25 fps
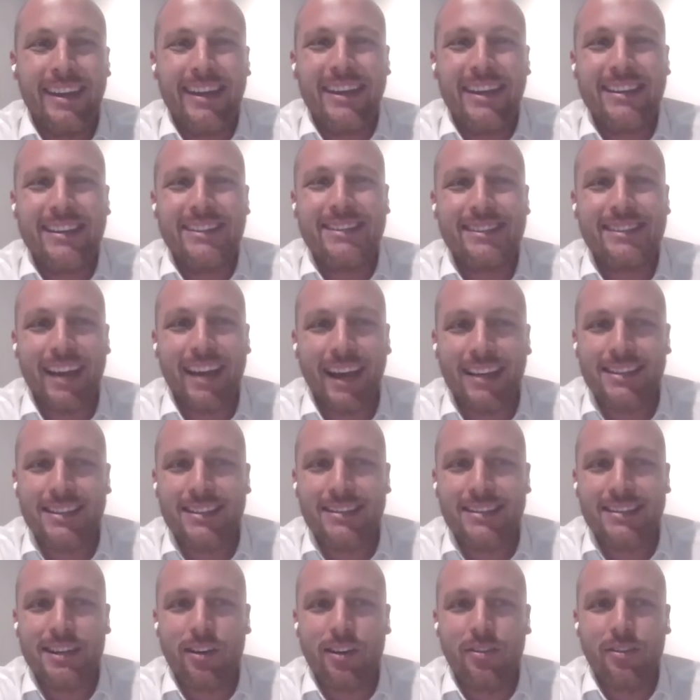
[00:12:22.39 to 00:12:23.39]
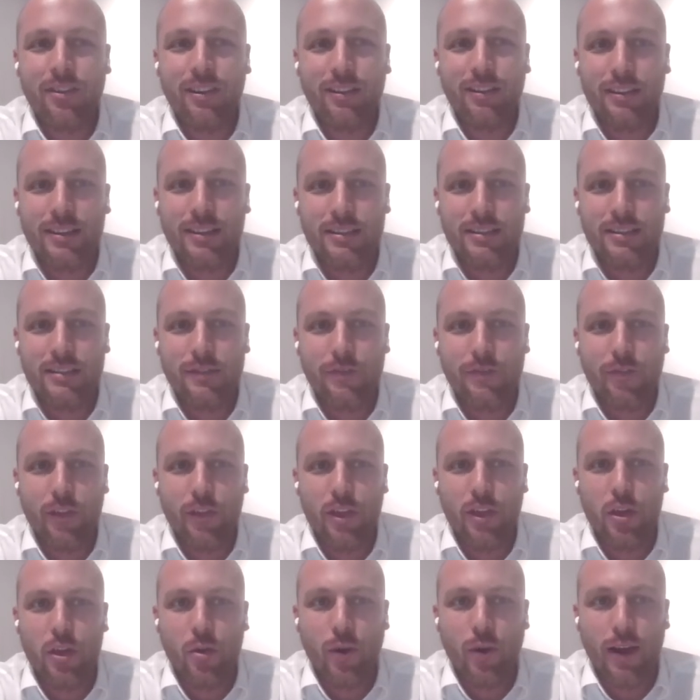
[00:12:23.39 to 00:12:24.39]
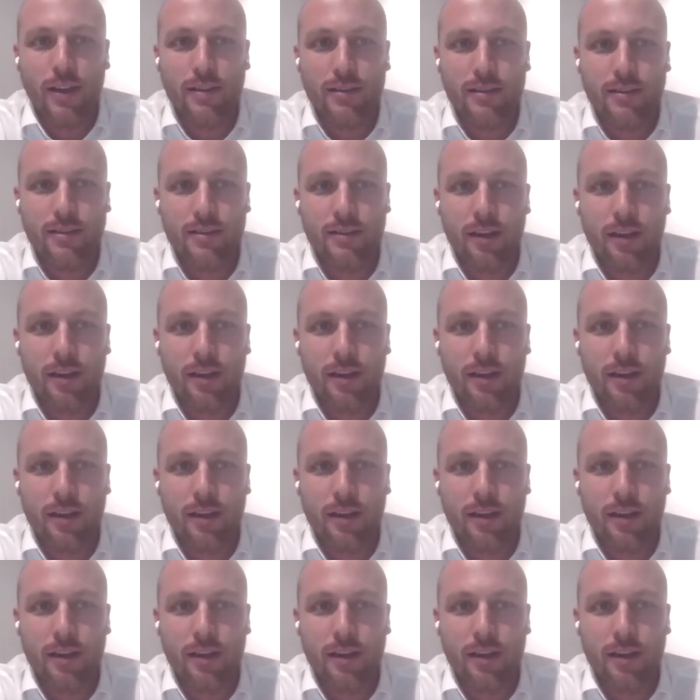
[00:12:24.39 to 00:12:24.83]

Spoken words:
It does sit on the list for the US,